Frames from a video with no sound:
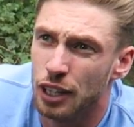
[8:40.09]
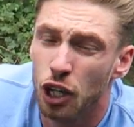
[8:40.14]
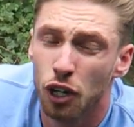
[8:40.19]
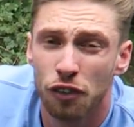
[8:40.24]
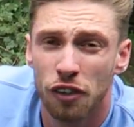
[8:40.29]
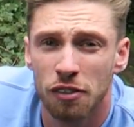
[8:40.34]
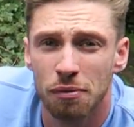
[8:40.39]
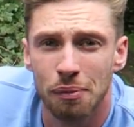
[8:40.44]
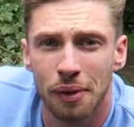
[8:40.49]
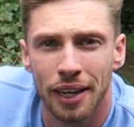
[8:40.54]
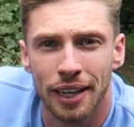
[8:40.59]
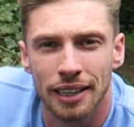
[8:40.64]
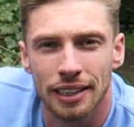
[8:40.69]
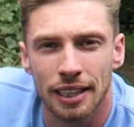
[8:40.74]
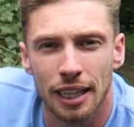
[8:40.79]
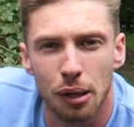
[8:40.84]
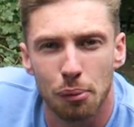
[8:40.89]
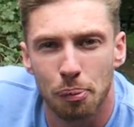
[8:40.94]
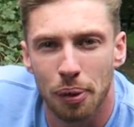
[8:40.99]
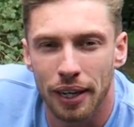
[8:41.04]
enough of me
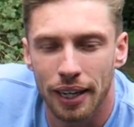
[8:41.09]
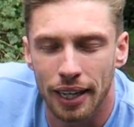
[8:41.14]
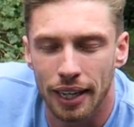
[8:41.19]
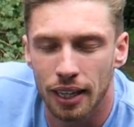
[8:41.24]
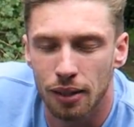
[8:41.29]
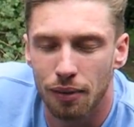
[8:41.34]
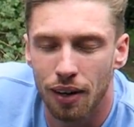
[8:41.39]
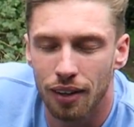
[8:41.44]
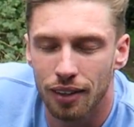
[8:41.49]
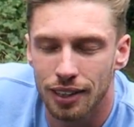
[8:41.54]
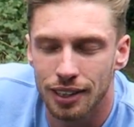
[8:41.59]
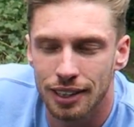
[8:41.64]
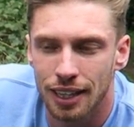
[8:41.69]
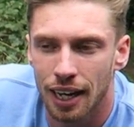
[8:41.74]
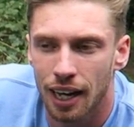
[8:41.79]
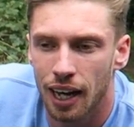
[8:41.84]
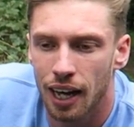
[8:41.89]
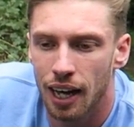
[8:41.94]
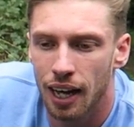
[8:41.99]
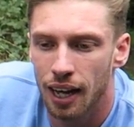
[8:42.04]
nitpicking about this
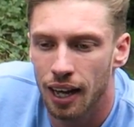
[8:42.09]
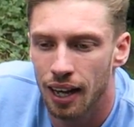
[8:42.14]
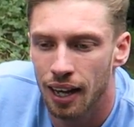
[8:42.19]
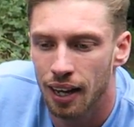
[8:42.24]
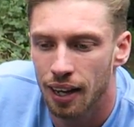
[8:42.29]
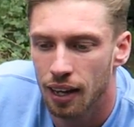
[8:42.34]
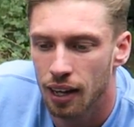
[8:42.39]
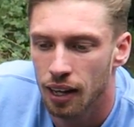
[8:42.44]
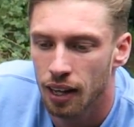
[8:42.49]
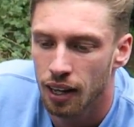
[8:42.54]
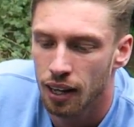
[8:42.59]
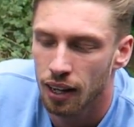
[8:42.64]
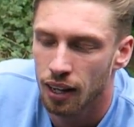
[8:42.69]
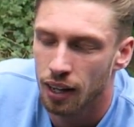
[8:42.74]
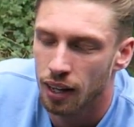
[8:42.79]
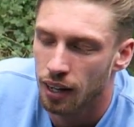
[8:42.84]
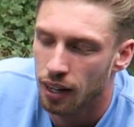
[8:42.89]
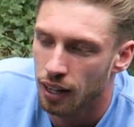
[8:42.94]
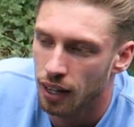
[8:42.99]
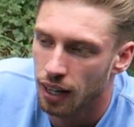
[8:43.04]
car.
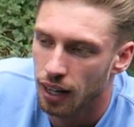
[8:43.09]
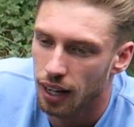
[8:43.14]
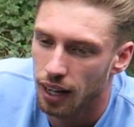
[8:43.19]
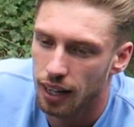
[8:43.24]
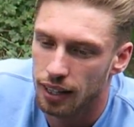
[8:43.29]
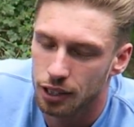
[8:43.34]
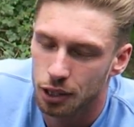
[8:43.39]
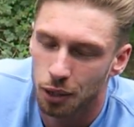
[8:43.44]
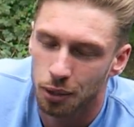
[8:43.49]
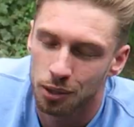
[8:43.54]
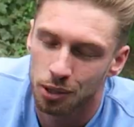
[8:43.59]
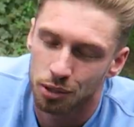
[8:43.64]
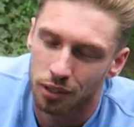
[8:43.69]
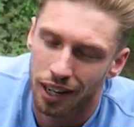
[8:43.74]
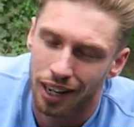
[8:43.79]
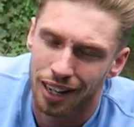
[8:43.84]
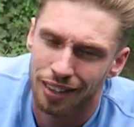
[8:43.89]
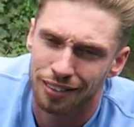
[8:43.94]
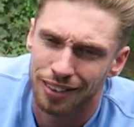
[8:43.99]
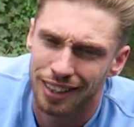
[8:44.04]
Let's go and
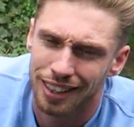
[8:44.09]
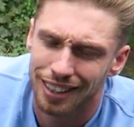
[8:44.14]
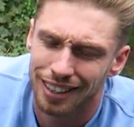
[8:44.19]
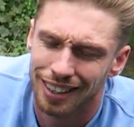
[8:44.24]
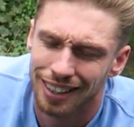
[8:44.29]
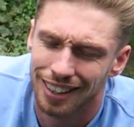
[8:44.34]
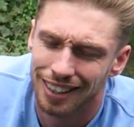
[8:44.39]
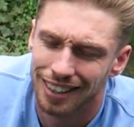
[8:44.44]
drive it.